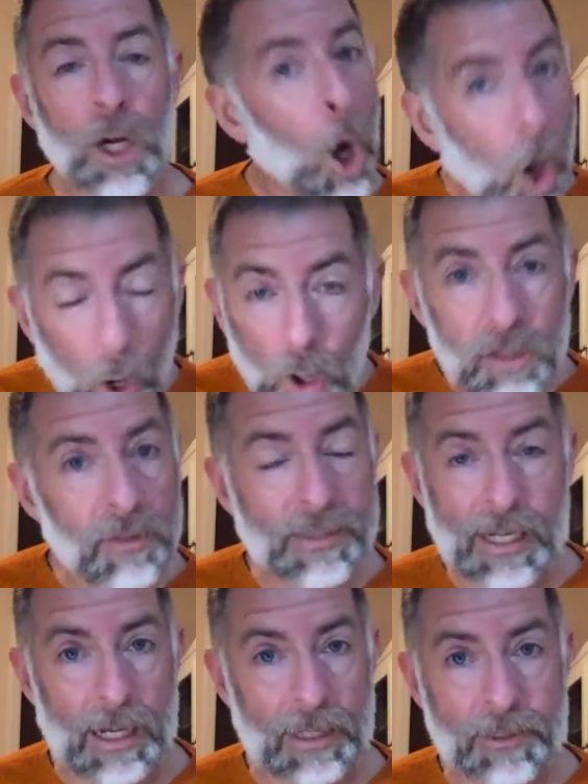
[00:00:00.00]
All of
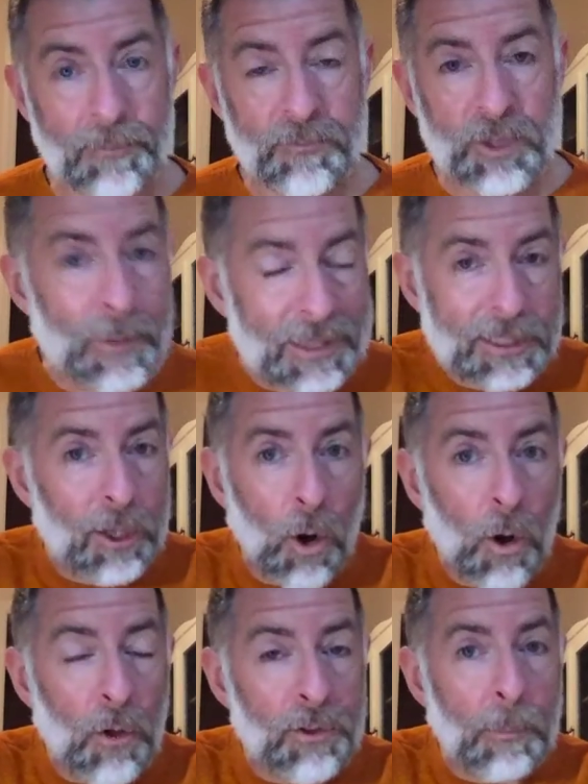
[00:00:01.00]
God. We see
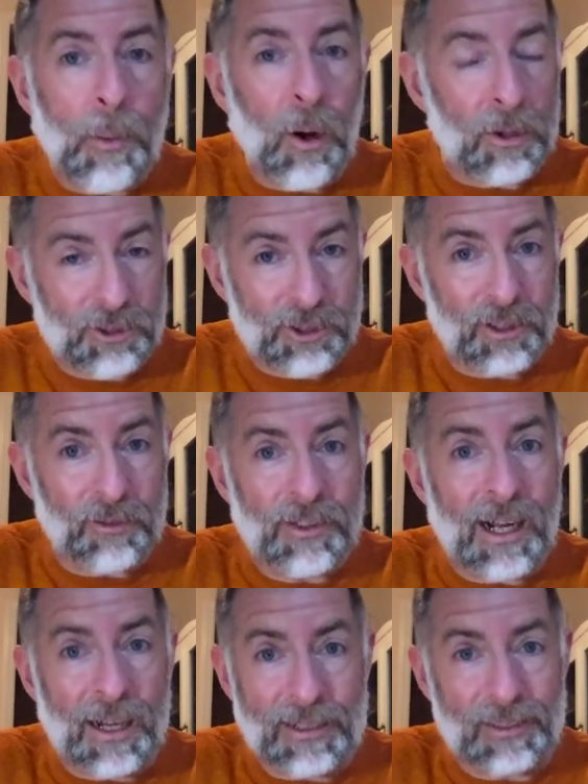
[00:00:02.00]
all the parts of
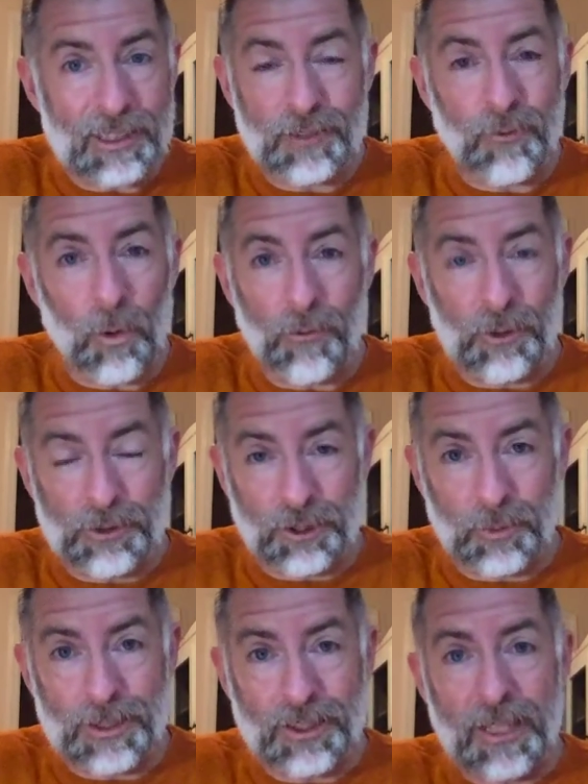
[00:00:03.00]
God in these four
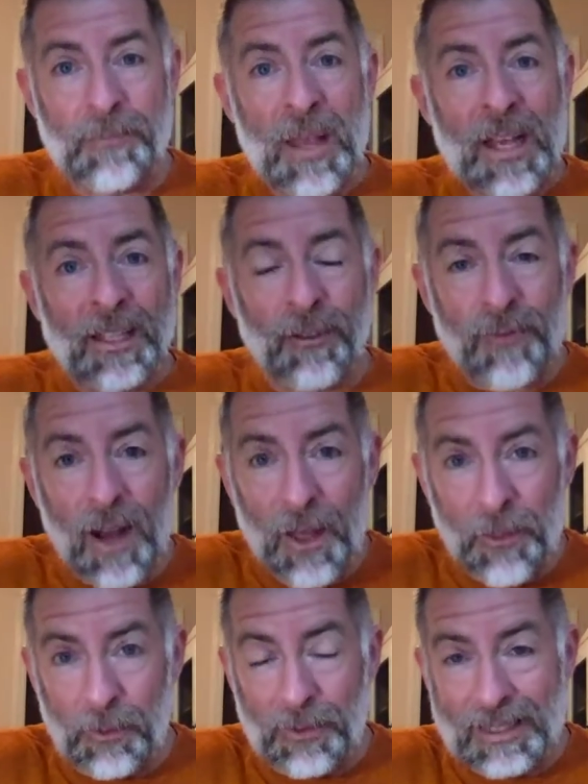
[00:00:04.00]
verses. We see the
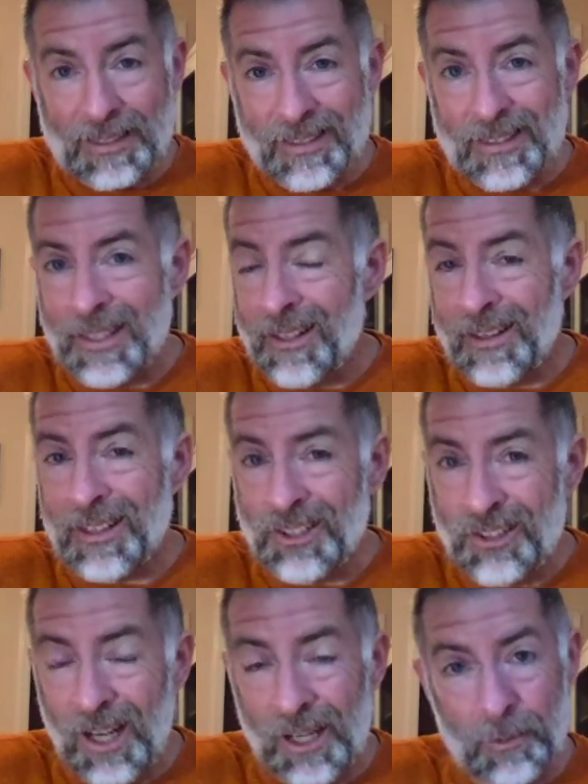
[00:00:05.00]
Father that has sent the
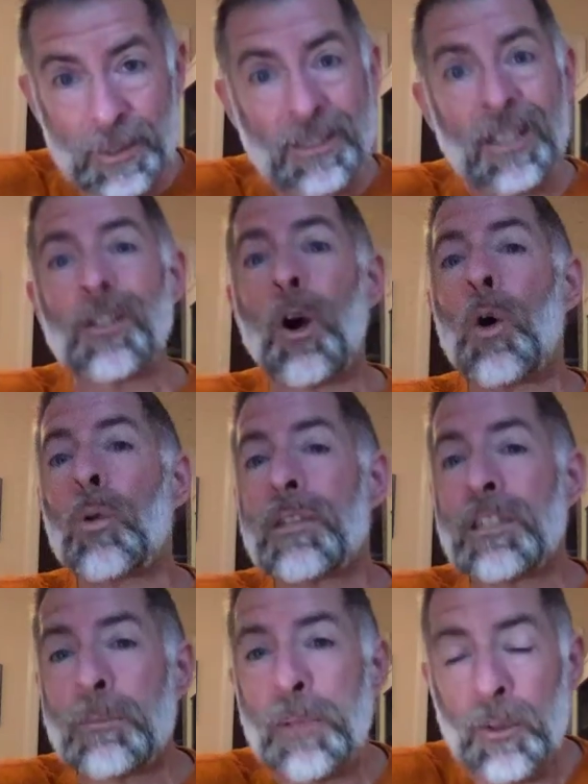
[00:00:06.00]
Son. We see the Holy
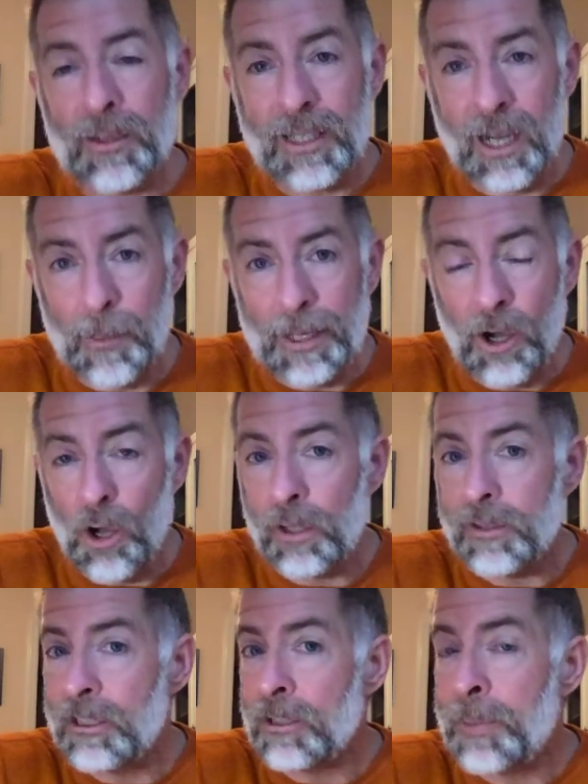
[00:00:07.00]
Spirit coming
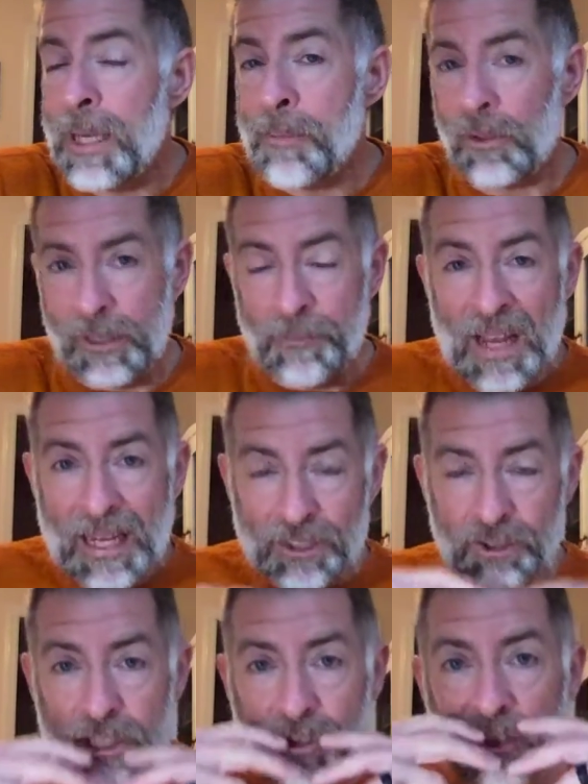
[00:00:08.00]
on these people that as
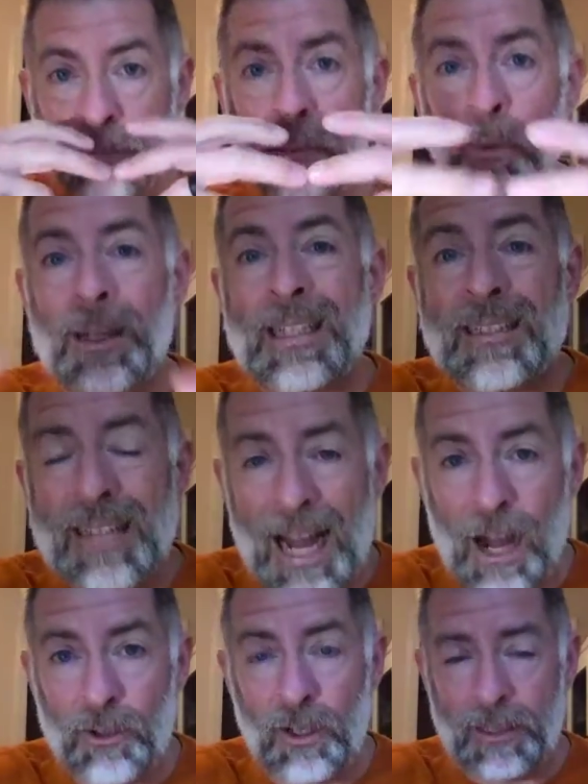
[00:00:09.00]
Jesus breathes
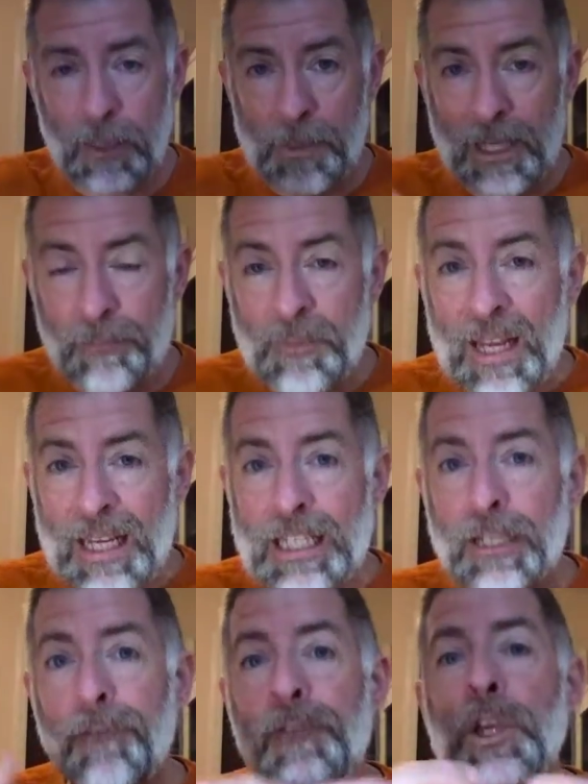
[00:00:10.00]
out on them, he
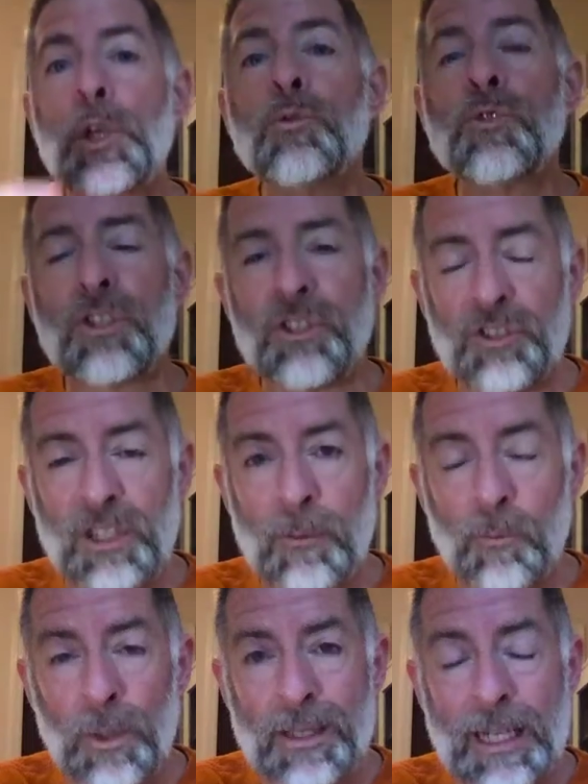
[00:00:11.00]
infuses
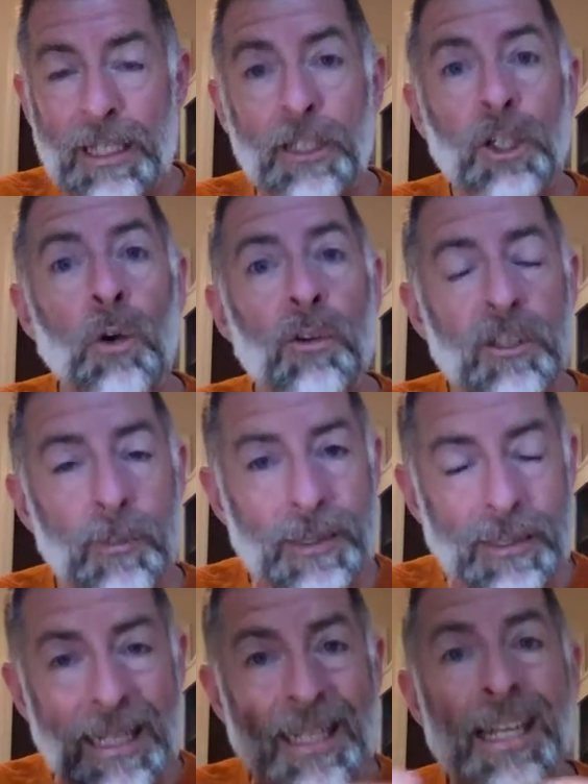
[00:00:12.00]
them with that encouragement
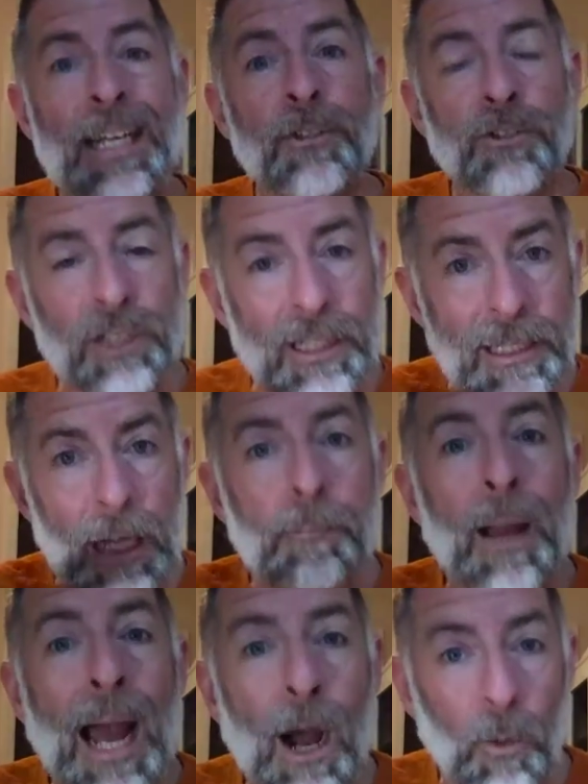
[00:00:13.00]
and that energy and that
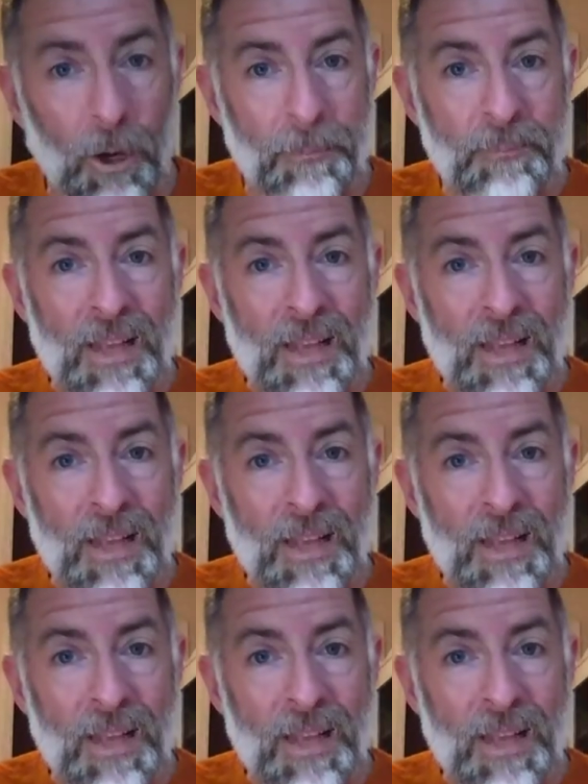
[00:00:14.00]
power.